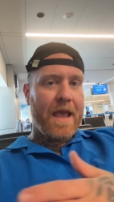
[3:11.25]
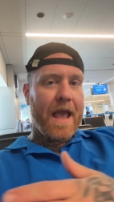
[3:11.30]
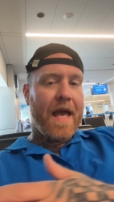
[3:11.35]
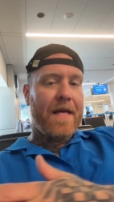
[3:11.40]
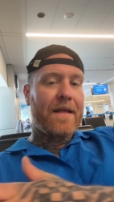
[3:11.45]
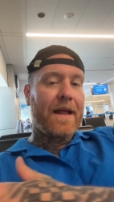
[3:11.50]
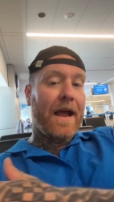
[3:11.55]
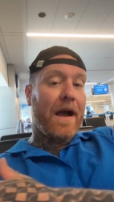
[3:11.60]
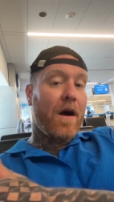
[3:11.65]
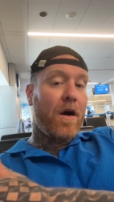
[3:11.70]

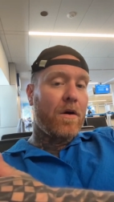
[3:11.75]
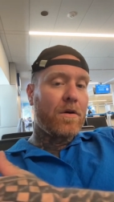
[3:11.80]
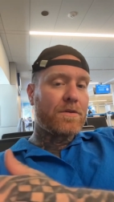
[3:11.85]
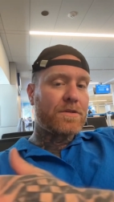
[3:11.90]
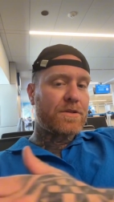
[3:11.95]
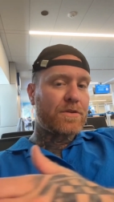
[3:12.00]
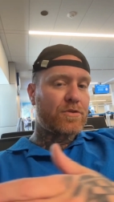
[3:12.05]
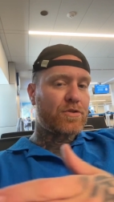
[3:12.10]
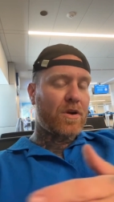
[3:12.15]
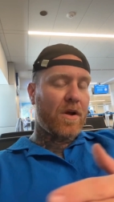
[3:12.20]
And I
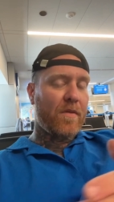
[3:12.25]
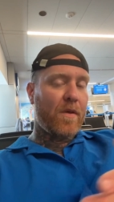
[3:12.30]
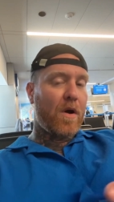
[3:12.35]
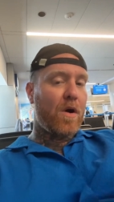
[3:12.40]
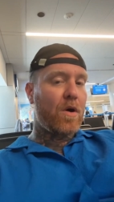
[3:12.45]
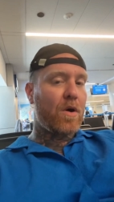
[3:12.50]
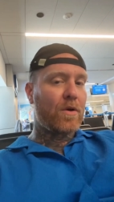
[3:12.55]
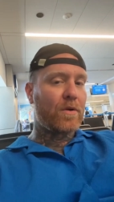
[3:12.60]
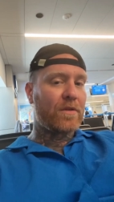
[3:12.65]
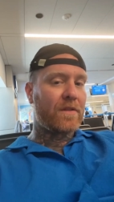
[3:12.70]
also draw the
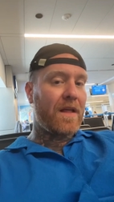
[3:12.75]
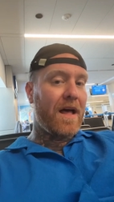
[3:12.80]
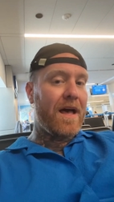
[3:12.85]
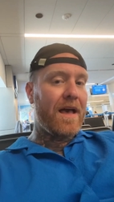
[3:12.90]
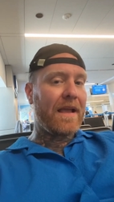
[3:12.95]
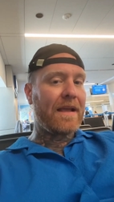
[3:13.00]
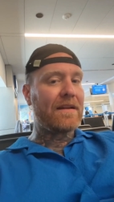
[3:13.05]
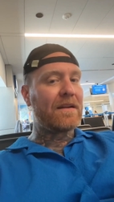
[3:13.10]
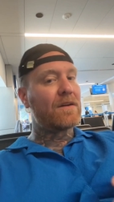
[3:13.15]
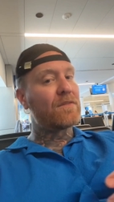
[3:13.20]
hard
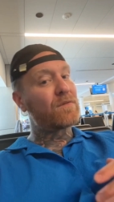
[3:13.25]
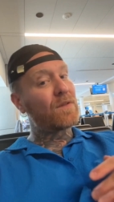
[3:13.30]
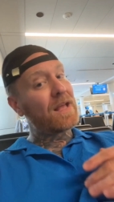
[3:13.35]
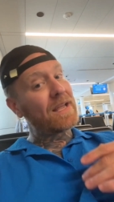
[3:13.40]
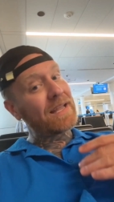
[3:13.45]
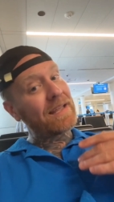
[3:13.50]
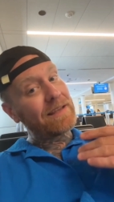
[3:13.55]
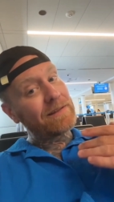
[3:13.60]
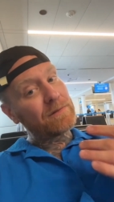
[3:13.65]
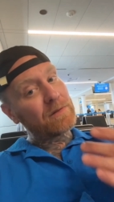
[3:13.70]
line of
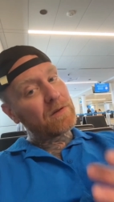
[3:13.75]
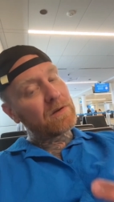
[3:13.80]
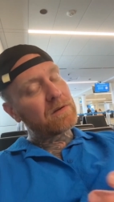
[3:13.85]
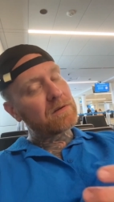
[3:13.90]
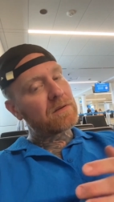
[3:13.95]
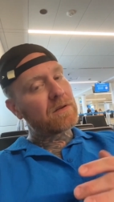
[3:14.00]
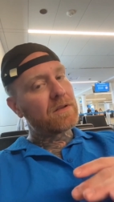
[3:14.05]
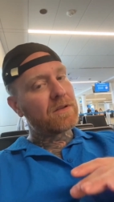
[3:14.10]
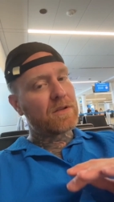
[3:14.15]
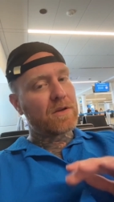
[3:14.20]
like, "Hey, look,
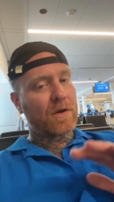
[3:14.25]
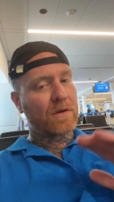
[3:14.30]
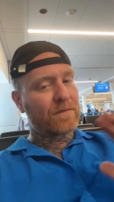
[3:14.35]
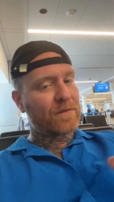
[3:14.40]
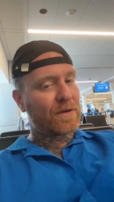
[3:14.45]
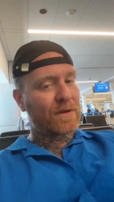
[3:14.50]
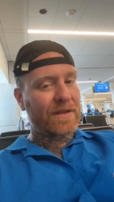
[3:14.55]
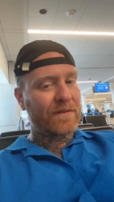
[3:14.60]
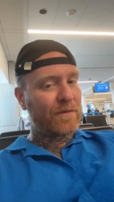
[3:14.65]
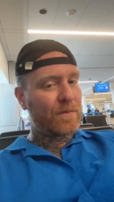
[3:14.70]
if
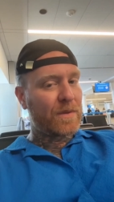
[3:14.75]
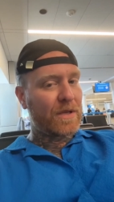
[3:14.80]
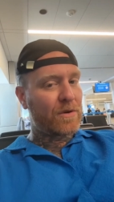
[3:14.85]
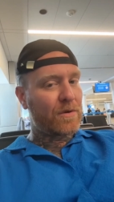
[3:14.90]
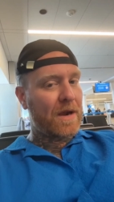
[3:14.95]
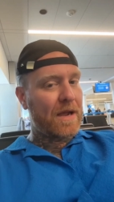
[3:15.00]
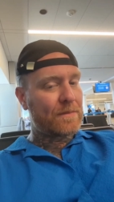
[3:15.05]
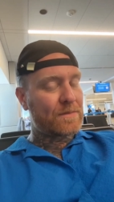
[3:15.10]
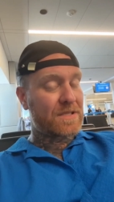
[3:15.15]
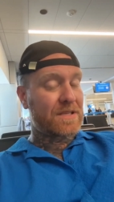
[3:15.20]
they're giving me
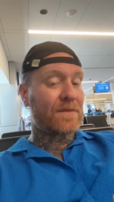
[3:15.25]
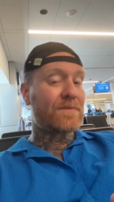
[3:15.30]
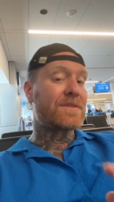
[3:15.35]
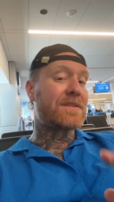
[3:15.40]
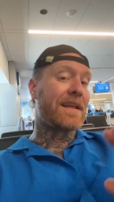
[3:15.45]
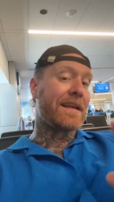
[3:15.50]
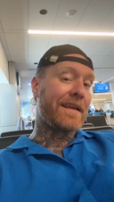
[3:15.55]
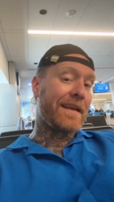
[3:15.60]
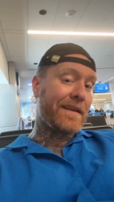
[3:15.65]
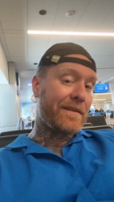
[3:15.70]
crap and stuff, it's
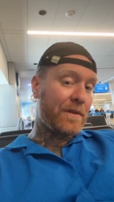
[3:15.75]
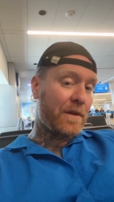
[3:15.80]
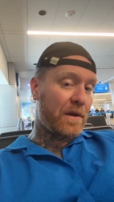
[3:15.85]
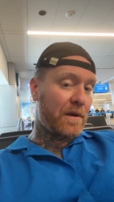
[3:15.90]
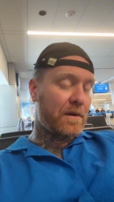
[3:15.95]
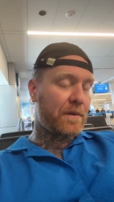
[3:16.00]
like, hey, look,